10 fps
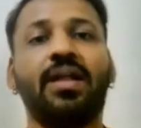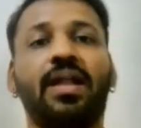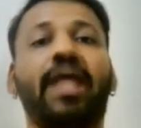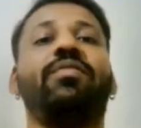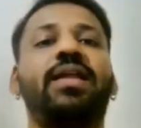
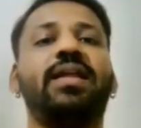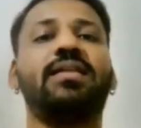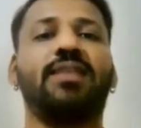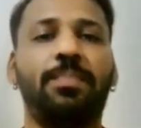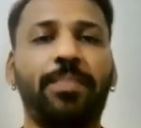like
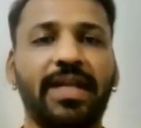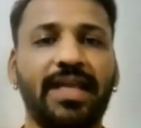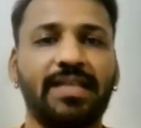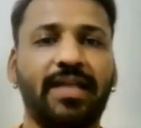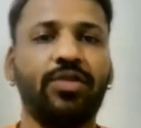various
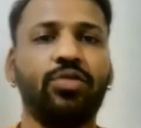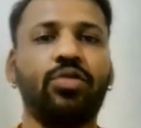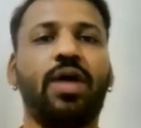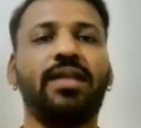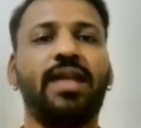companies like
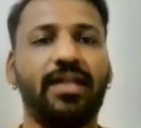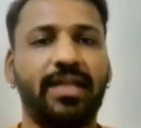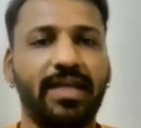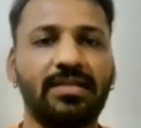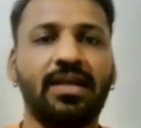
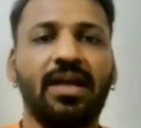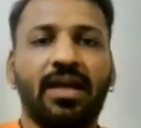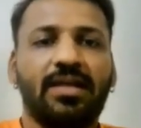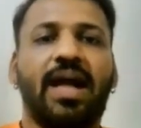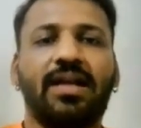Adani's,
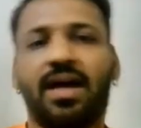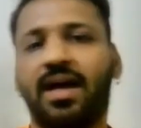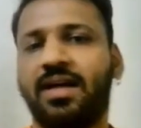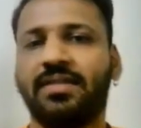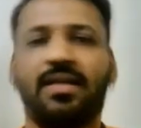
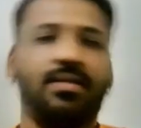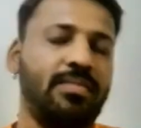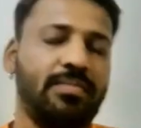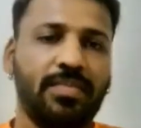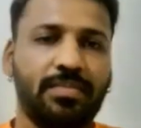Tata's
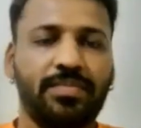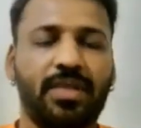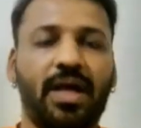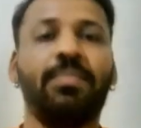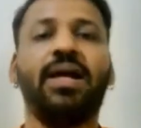and
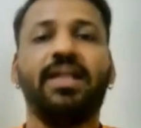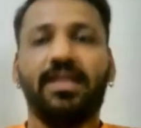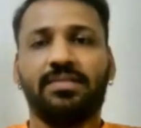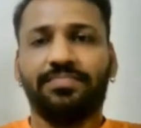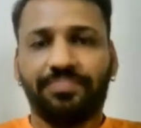
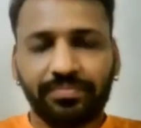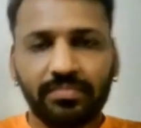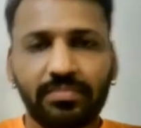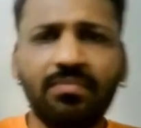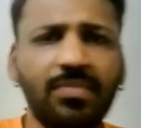Ambani's.
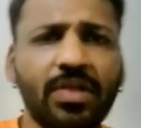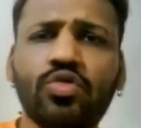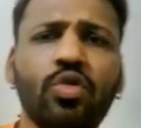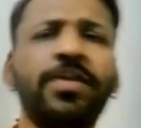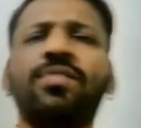
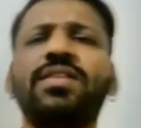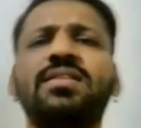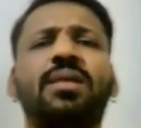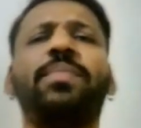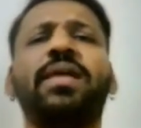So many of these
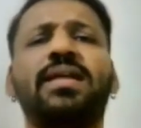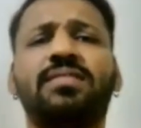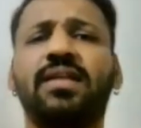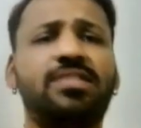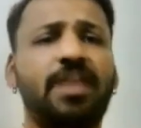companies,
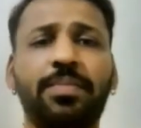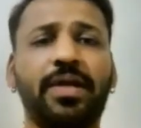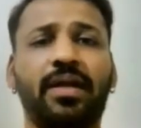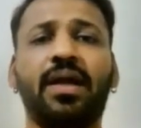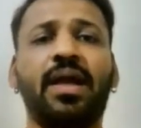they jumped
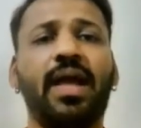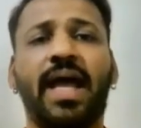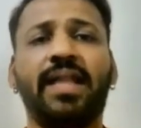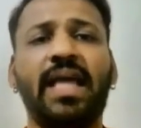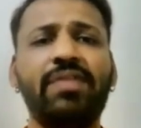
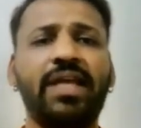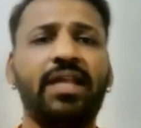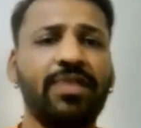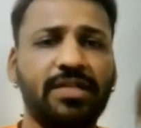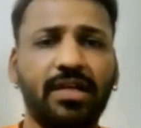and they have
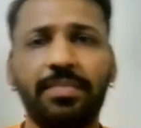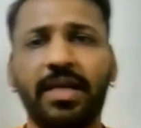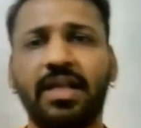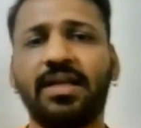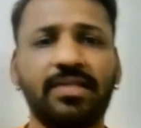invested
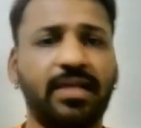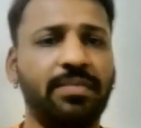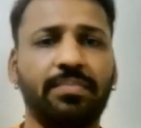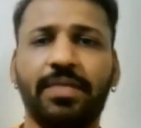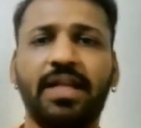millions
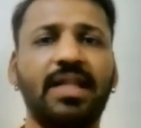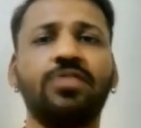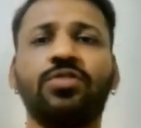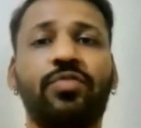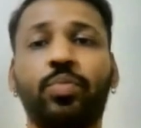and
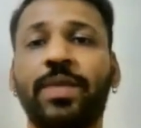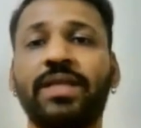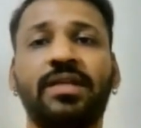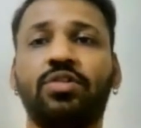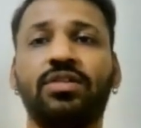billions of rupees
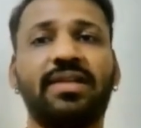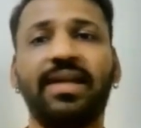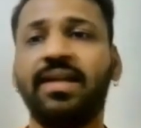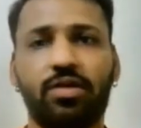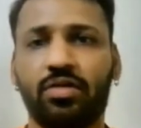into this
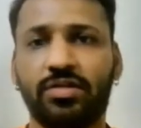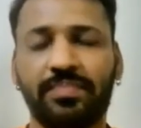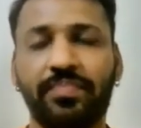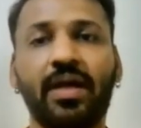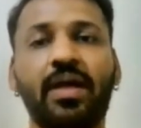green hydrogen.